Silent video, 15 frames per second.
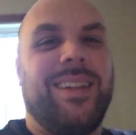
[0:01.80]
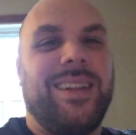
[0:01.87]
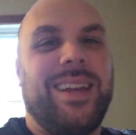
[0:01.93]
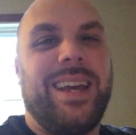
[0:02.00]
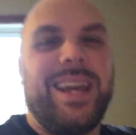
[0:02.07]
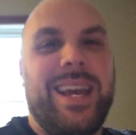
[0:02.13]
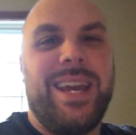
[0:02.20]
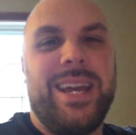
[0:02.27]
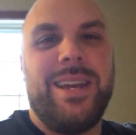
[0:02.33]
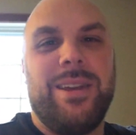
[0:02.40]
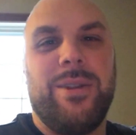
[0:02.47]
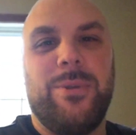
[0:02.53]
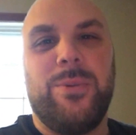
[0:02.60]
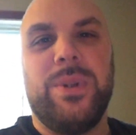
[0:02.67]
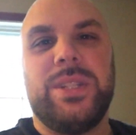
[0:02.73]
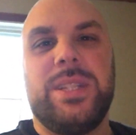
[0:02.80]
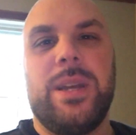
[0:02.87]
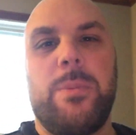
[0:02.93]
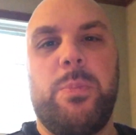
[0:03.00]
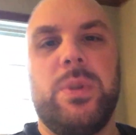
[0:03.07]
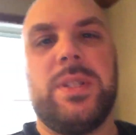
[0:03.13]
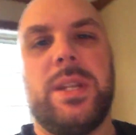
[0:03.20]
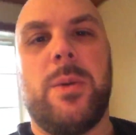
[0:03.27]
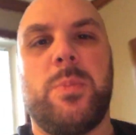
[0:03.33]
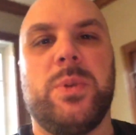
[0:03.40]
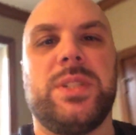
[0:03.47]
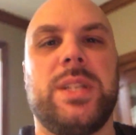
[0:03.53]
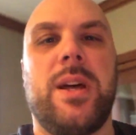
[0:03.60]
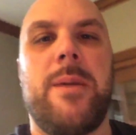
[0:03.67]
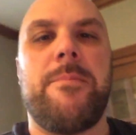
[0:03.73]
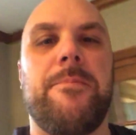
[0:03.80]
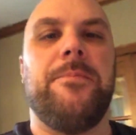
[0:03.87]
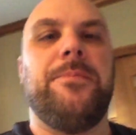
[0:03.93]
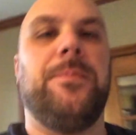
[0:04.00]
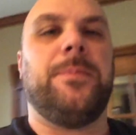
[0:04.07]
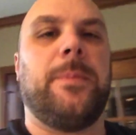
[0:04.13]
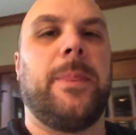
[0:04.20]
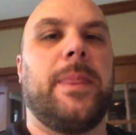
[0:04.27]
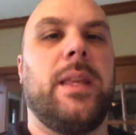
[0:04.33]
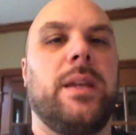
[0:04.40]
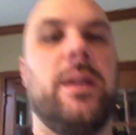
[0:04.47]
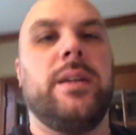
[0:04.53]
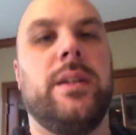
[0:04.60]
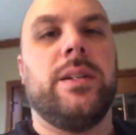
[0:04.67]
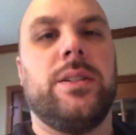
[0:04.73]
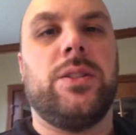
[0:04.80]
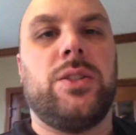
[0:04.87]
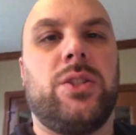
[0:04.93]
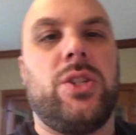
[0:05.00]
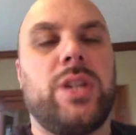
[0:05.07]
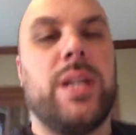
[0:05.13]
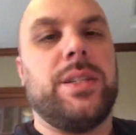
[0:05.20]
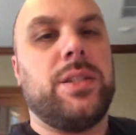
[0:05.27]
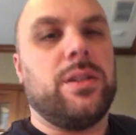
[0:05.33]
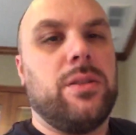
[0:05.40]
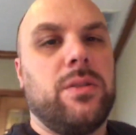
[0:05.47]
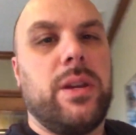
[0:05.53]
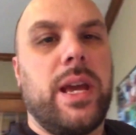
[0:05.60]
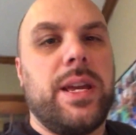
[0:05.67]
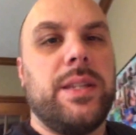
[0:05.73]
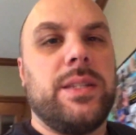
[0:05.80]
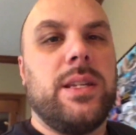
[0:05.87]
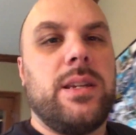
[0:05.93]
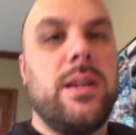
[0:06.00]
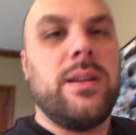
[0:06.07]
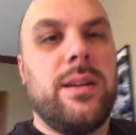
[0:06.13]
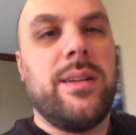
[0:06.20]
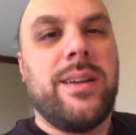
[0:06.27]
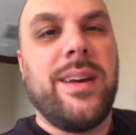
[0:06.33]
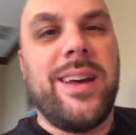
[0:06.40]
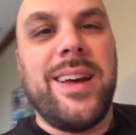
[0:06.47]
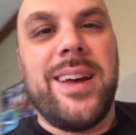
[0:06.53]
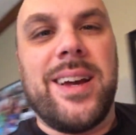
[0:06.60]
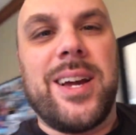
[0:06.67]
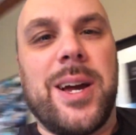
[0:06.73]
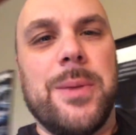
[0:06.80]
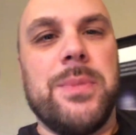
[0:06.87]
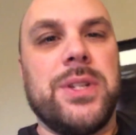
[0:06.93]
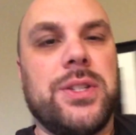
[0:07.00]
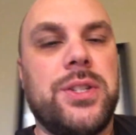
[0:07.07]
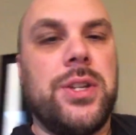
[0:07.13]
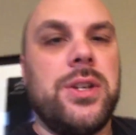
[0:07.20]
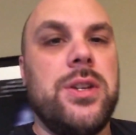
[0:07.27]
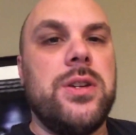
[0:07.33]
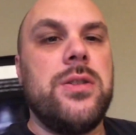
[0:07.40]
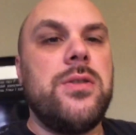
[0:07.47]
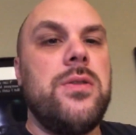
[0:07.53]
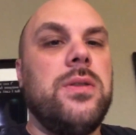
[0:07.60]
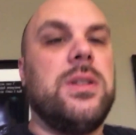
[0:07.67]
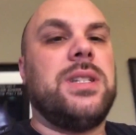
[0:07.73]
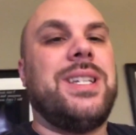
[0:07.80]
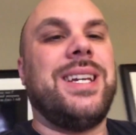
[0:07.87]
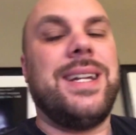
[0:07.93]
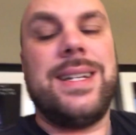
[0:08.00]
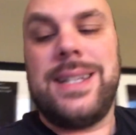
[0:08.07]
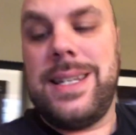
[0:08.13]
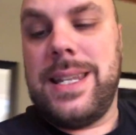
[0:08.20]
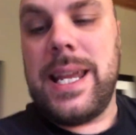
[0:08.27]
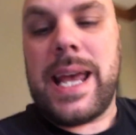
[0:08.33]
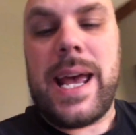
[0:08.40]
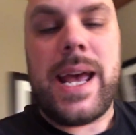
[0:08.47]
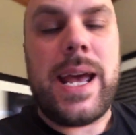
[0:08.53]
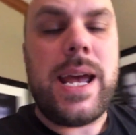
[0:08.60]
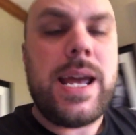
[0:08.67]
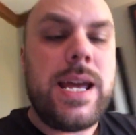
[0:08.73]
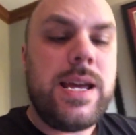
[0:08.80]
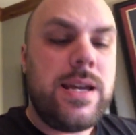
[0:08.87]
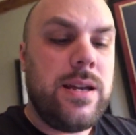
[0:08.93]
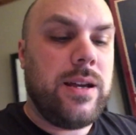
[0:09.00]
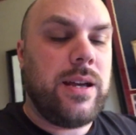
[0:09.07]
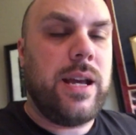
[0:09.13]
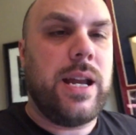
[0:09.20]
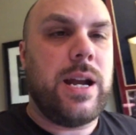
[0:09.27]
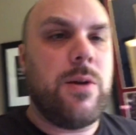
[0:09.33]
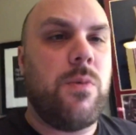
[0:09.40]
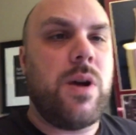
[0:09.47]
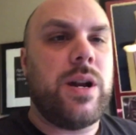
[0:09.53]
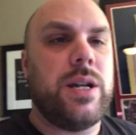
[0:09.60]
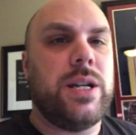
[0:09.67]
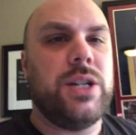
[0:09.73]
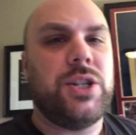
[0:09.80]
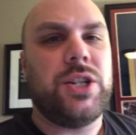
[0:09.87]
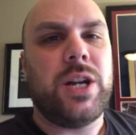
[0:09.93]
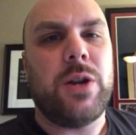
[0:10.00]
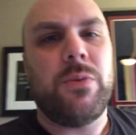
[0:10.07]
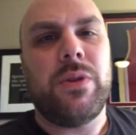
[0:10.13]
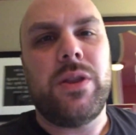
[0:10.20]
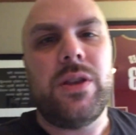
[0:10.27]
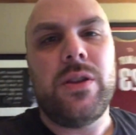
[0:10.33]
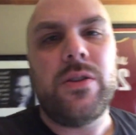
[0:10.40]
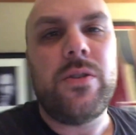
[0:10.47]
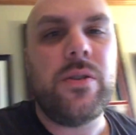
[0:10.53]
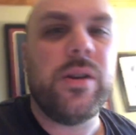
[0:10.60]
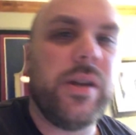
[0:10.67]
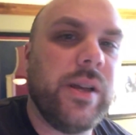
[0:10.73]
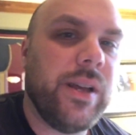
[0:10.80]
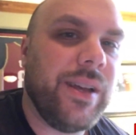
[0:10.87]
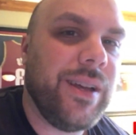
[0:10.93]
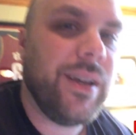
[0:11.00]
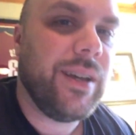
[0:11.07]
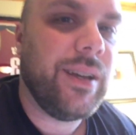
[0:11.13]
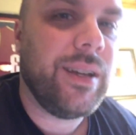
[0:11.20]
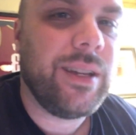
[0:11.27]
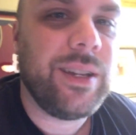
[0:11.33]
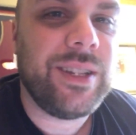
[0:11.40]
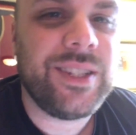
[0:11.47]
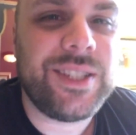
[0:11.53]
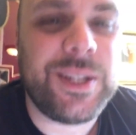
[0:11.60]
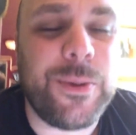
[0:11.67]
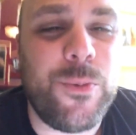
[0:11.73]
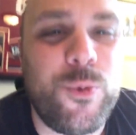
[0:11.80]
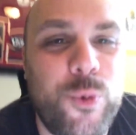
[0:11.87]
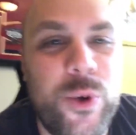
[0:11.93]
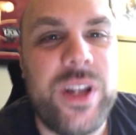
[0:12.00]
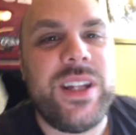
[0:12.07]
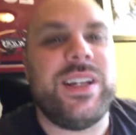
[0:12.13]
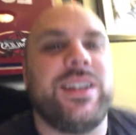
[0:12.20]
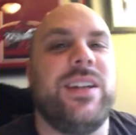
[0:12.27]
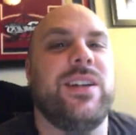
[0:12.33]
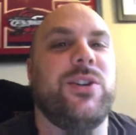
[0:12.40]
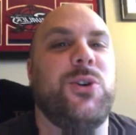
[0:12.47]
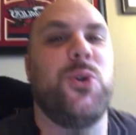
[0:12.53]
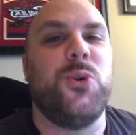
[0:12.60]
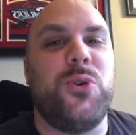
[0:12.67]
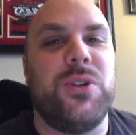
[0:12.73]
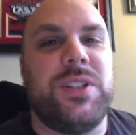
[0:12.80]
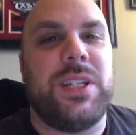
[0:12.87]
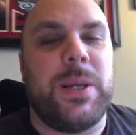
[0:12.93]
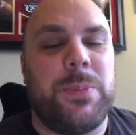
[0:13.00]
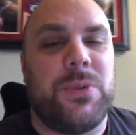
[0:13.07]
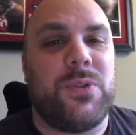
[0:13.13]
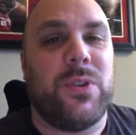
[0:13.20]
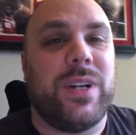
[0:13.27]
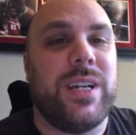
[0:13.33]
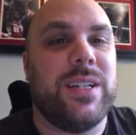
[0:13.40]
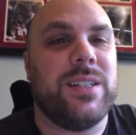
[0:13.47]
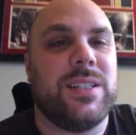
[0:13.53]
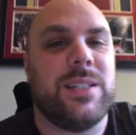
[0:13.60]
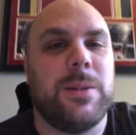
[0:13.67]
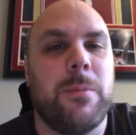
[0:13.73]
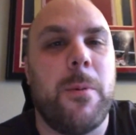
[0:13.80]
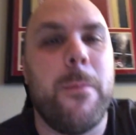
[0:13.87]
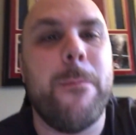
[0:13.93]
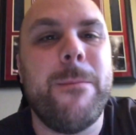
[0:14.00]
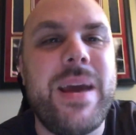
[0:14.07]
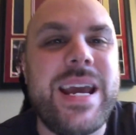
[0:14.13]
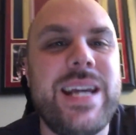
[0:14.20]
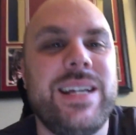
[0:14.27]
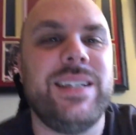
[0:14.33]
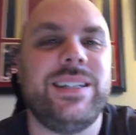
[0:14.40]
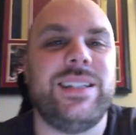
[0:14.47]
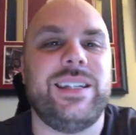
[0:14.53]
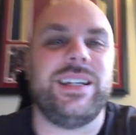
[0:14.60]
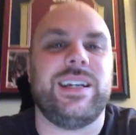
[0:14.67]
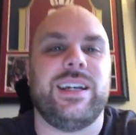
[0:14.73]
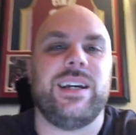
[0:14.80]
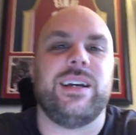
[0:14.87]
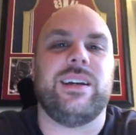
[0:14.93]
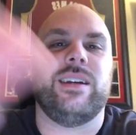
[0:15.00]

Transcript: Hey, what's up? What's up? What's up? It's Jason Lucchesi coming to you today, and I wanted to share with you some really cool tips for getting some amazing,